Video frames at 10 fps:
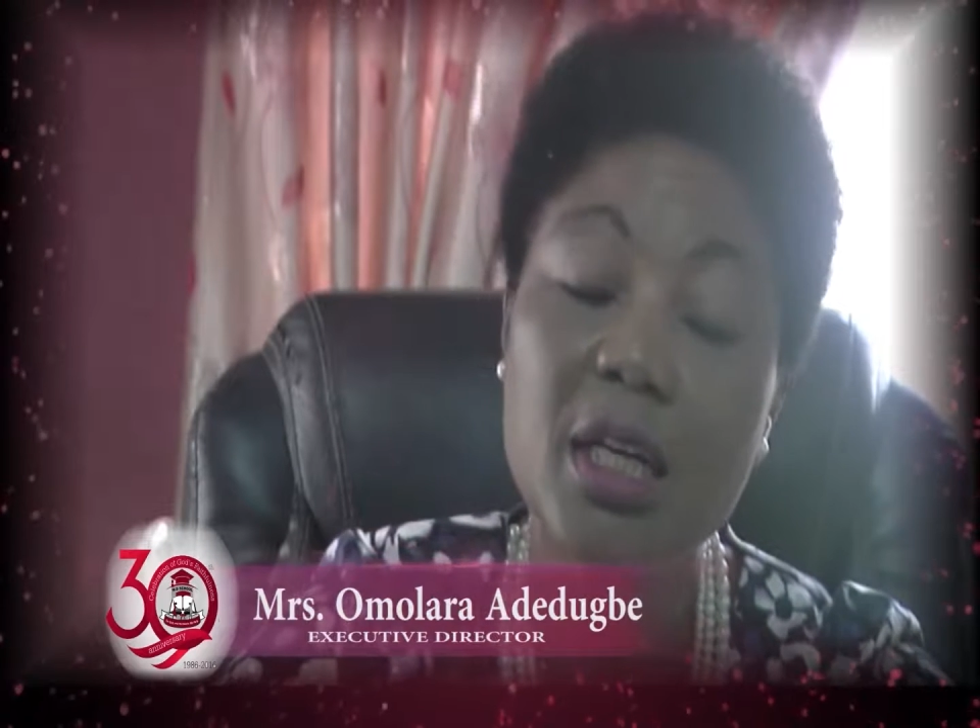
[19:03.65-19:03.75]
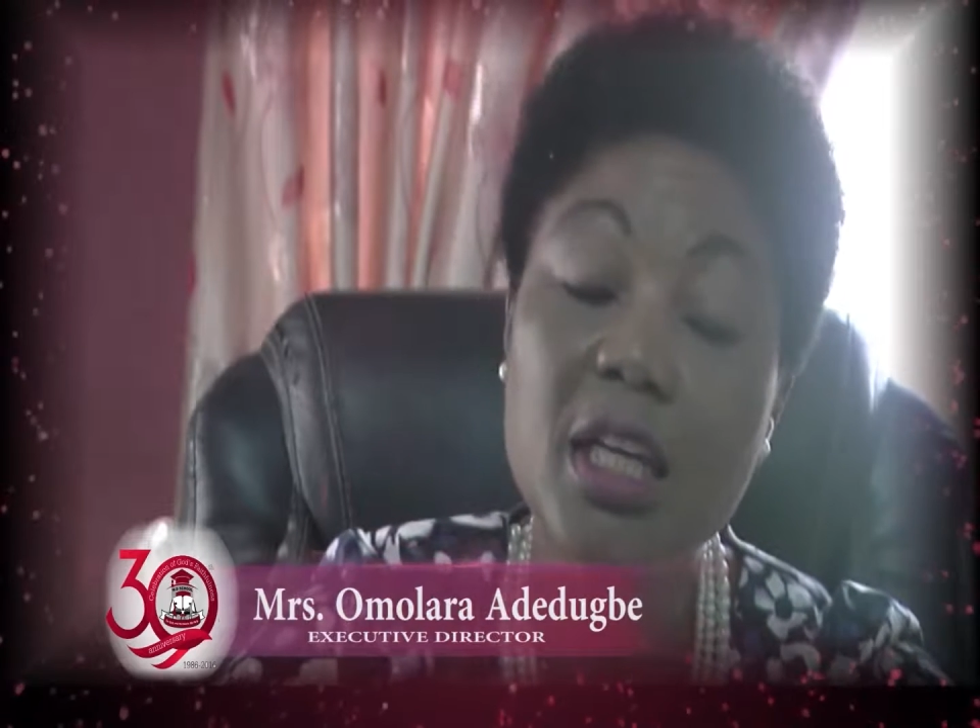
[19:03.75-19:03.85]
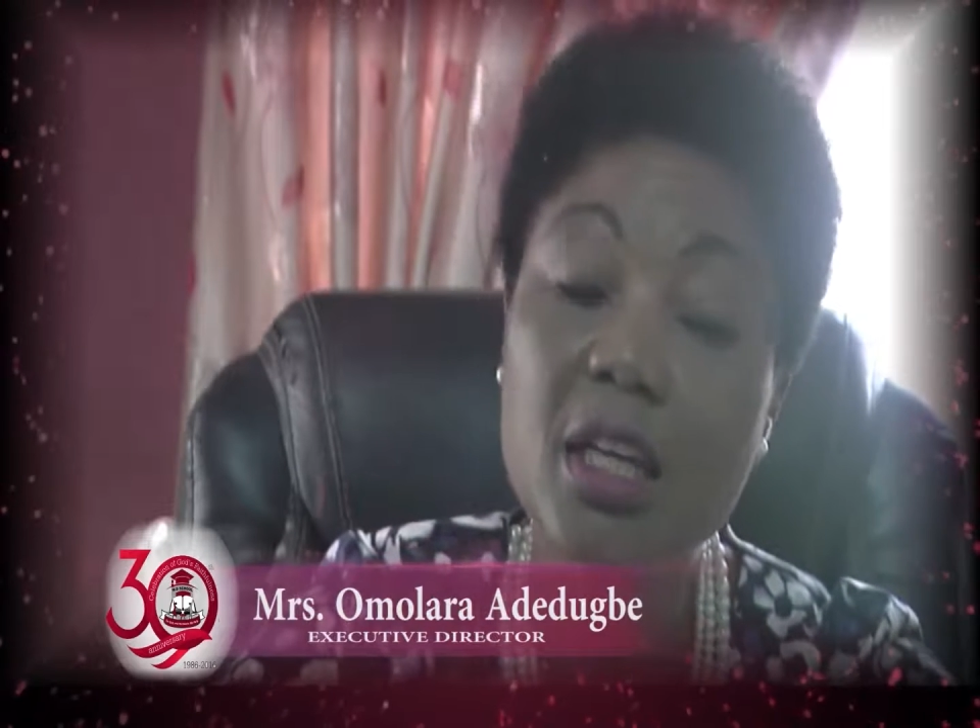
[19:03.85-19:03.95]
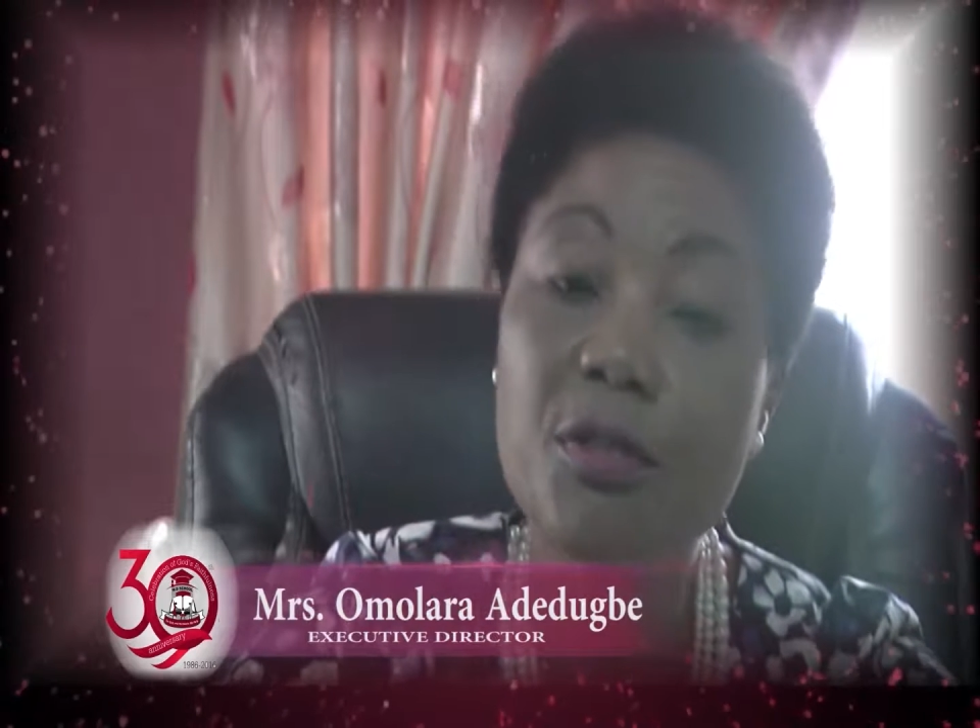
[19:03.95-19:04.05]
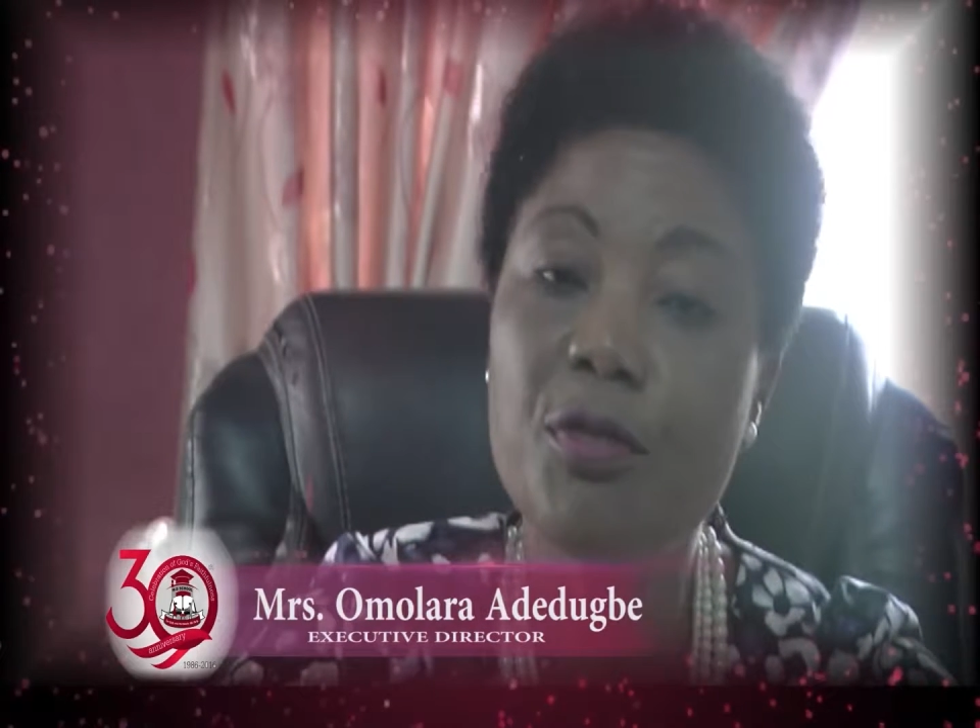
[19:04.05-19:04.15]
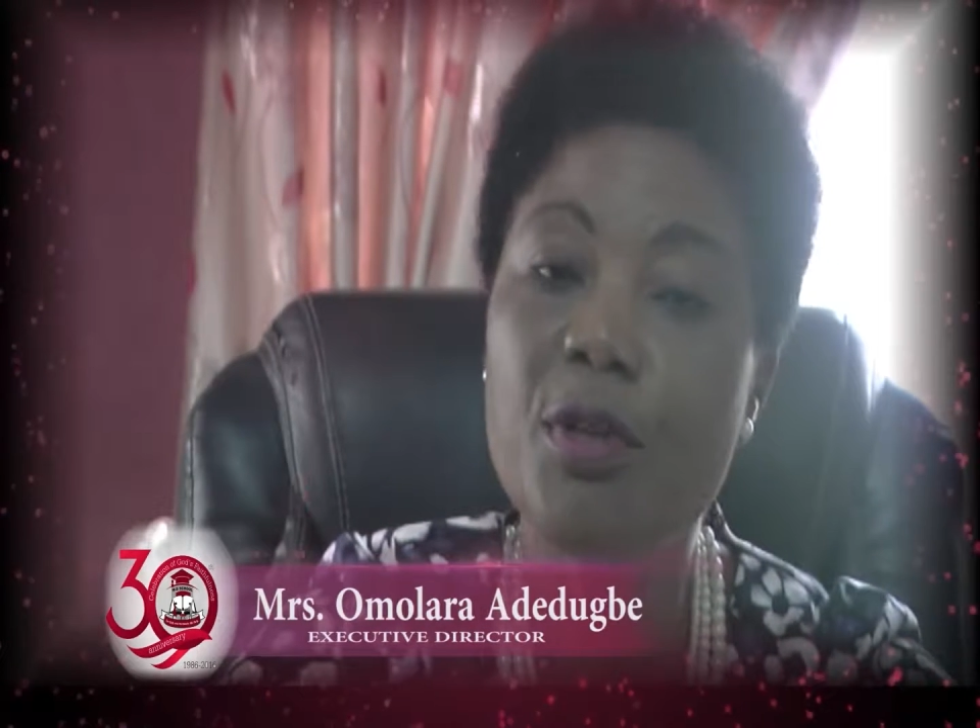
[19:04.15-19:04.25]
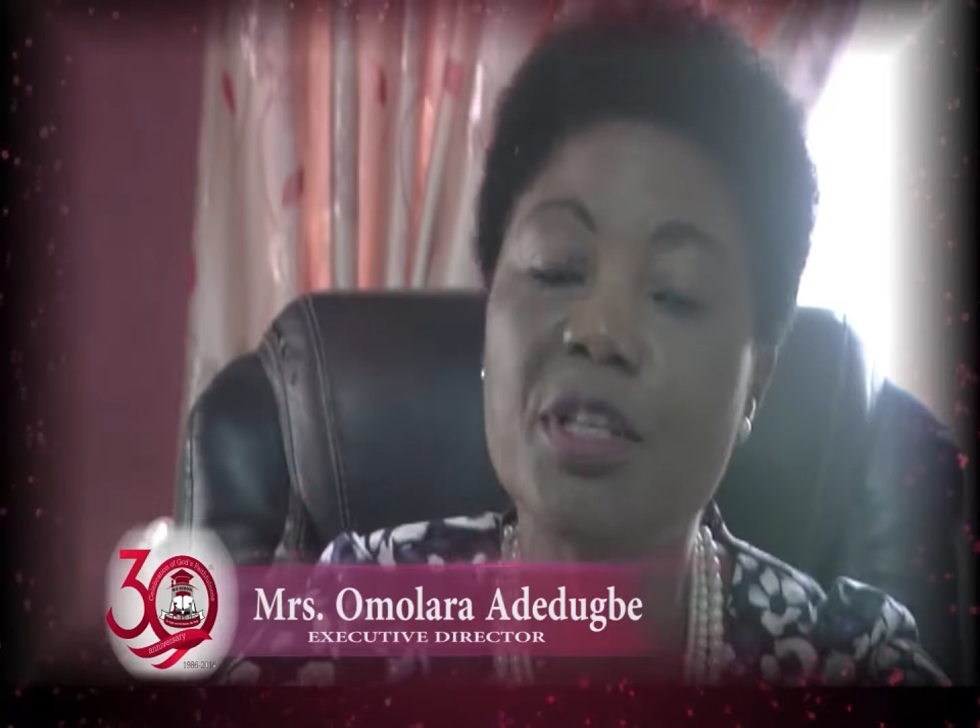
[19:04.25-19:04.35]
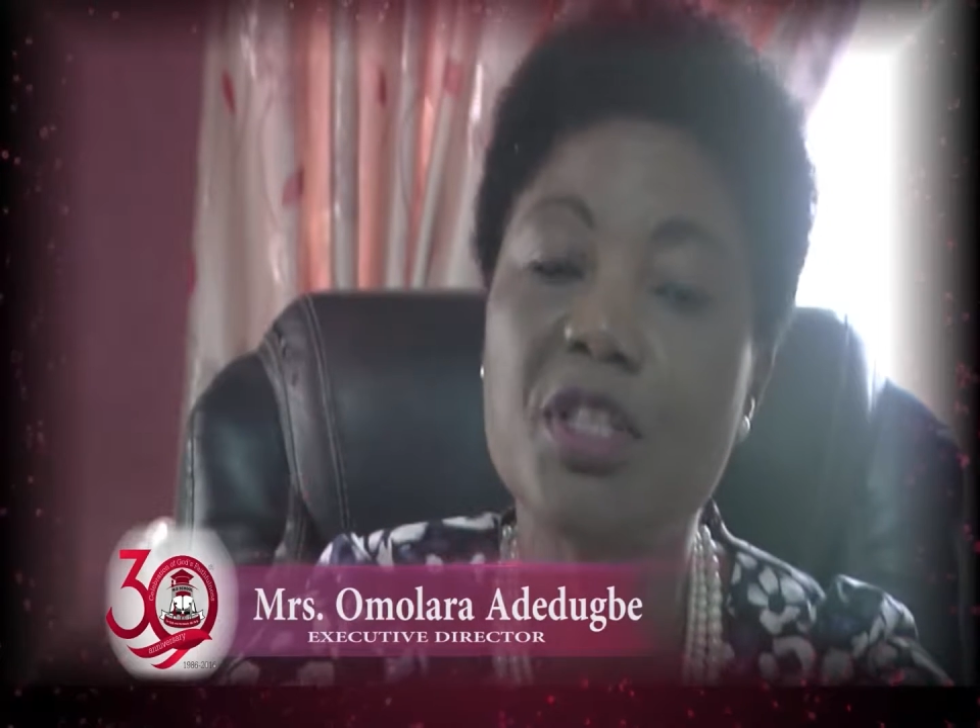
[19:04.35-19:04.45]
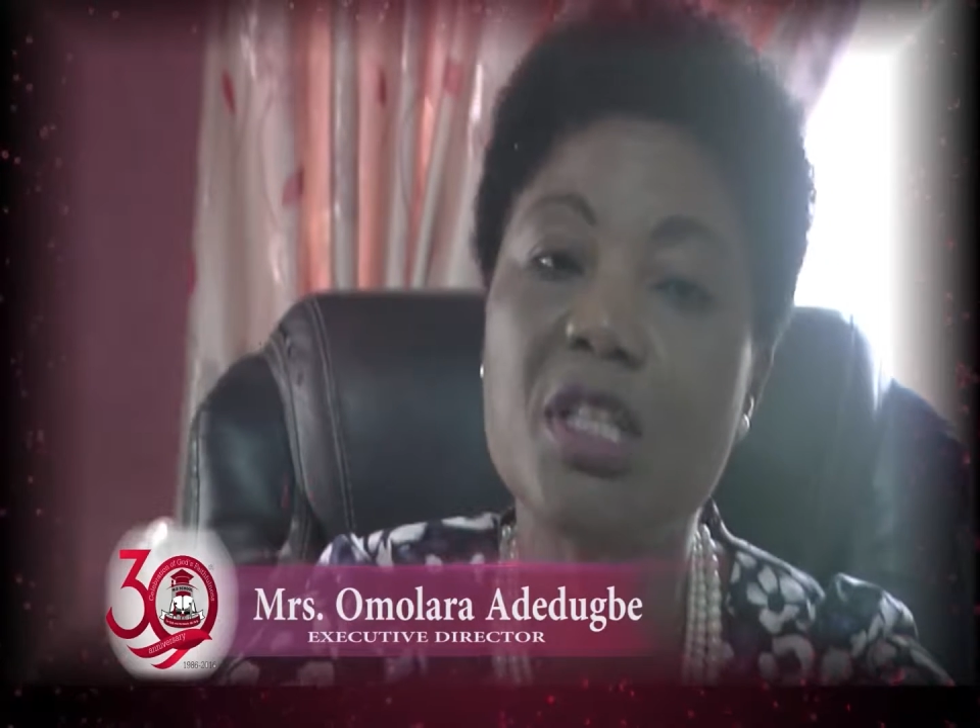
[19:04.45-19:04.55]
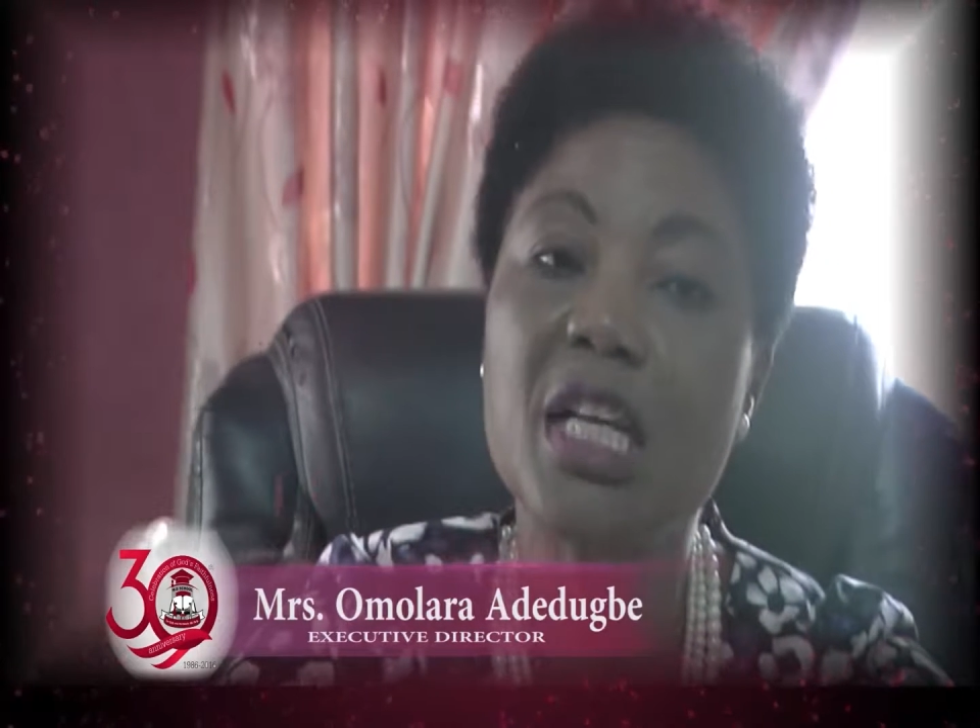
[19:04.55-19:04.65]
E for
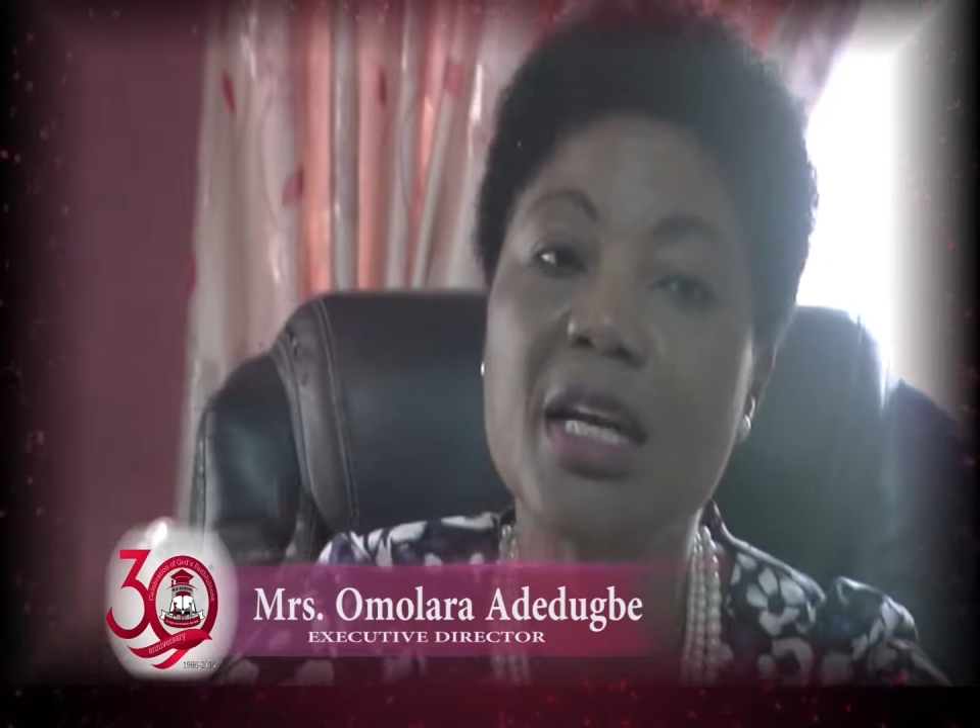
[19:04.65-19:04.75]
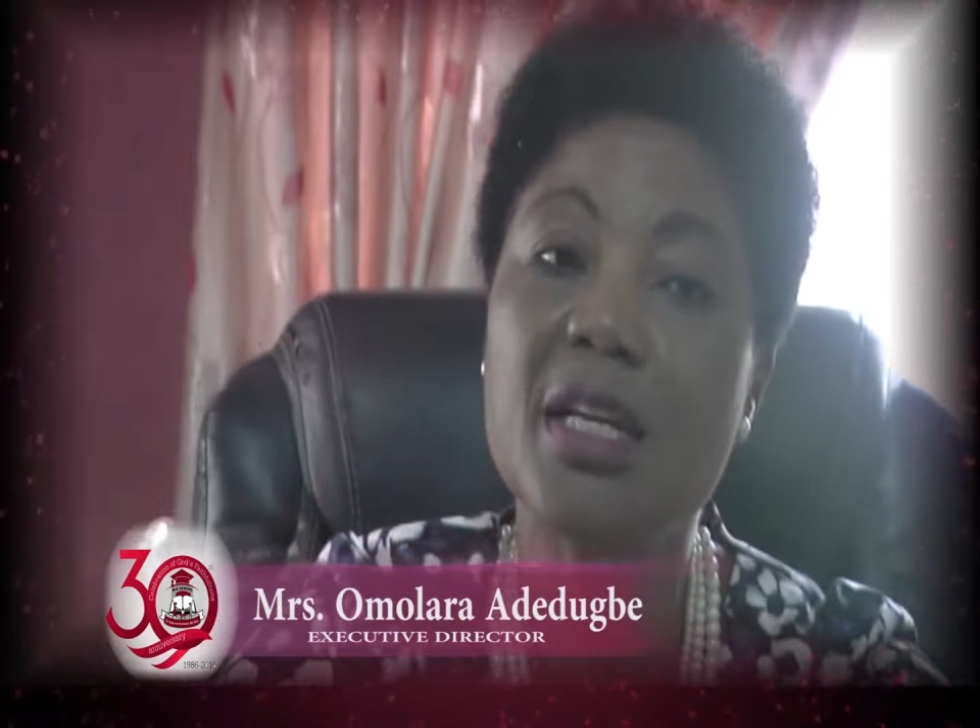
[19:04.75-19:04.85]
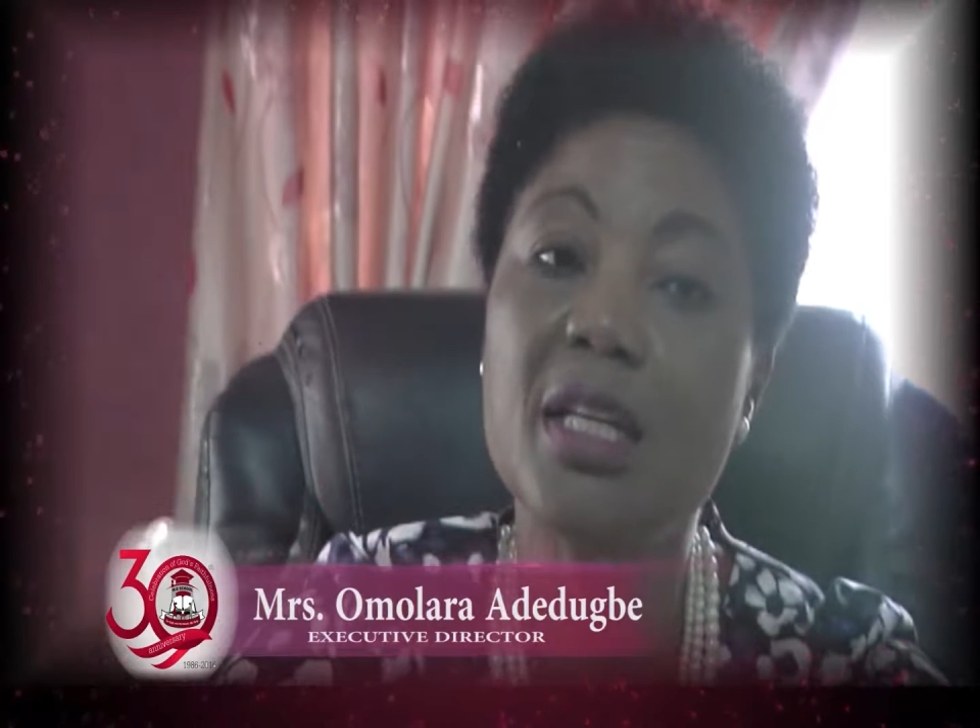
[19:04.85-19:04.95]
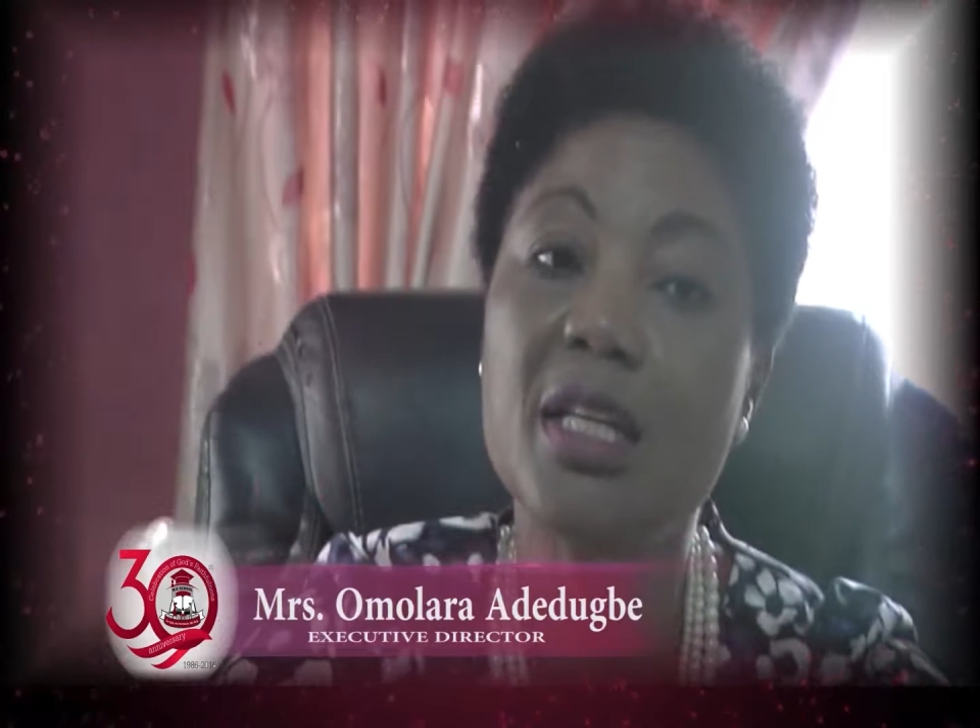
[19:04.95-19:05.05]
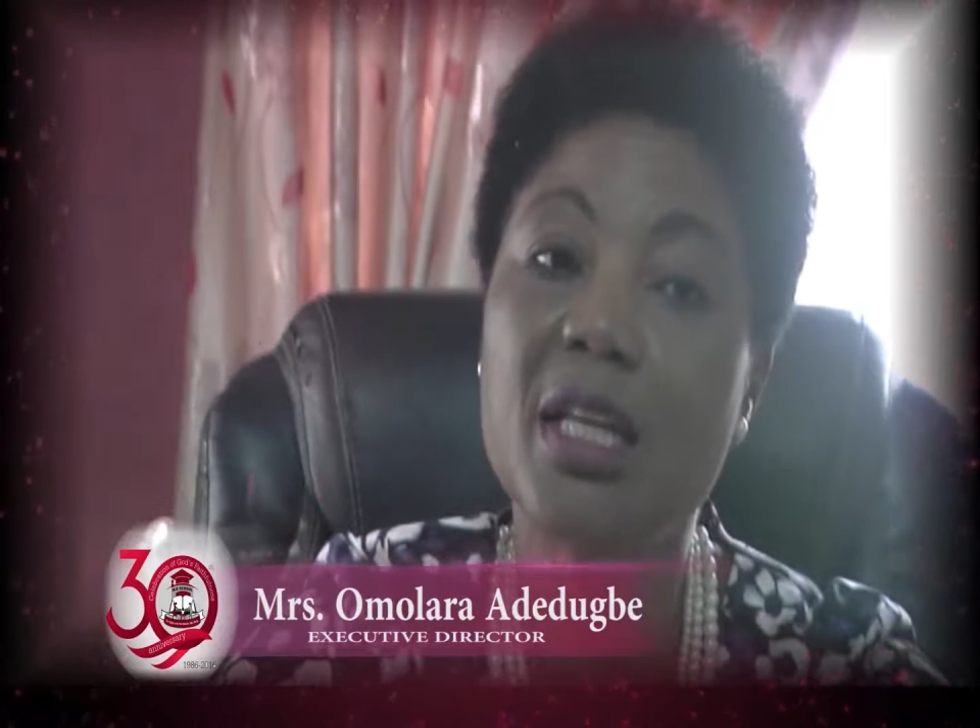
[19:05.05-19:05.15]
engineering,